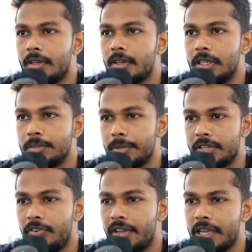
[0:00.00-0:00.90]

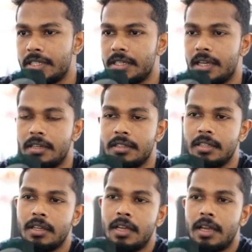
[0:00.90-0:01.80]
specification and
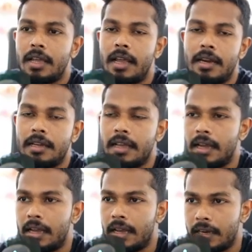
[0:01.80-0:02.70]

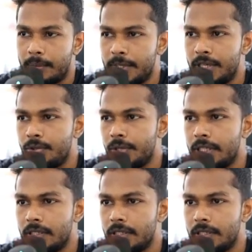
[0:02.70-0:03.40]
adapting to it.